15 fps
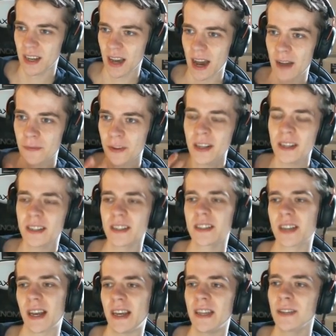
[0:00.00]
I think this is
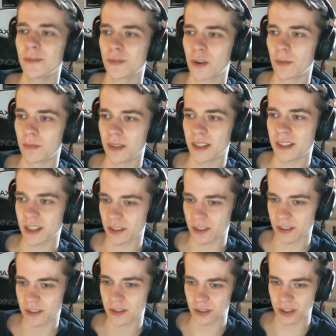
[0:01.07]
a hint from Blizzard
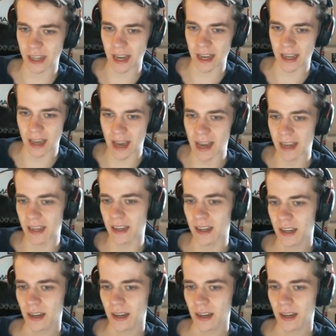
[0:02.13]
to say, hey,